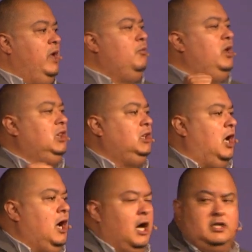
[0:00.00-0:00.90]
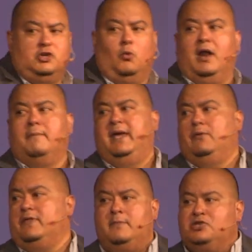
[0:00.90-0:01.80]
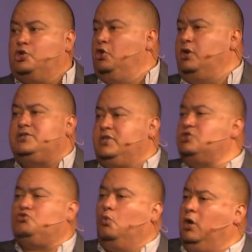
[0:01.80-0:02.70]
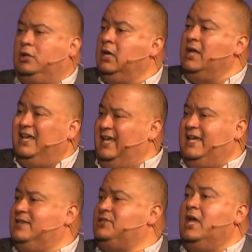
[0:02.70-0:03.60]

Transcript: will long to want to be with him. As good as this world is,